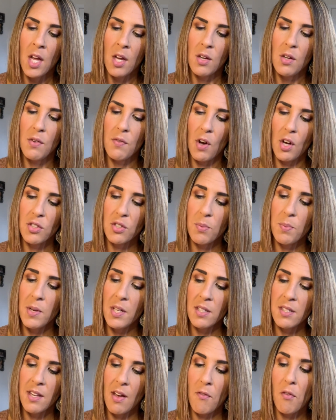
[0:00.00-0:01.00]
You've also
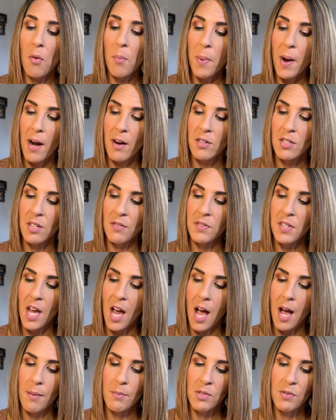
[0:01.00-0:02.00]
pinned several pairs of
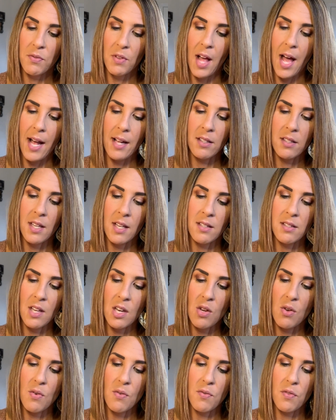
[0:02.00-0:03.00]
Tom's flats. I
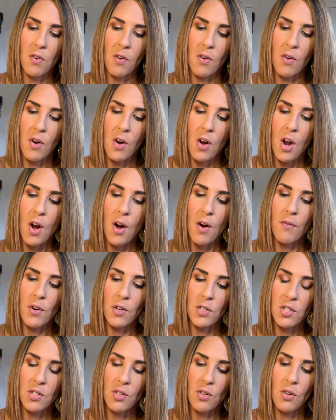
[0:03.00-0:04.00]
sent you a
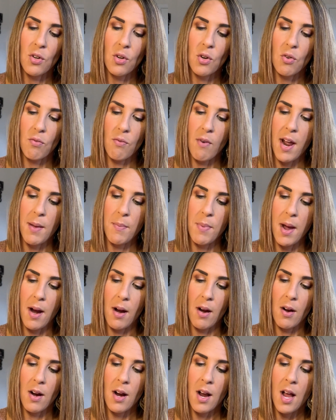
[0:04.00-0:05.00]
versatile gray
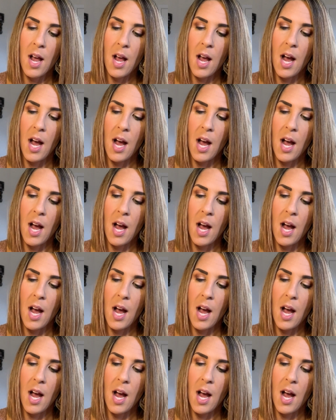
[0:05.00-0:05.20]
pair.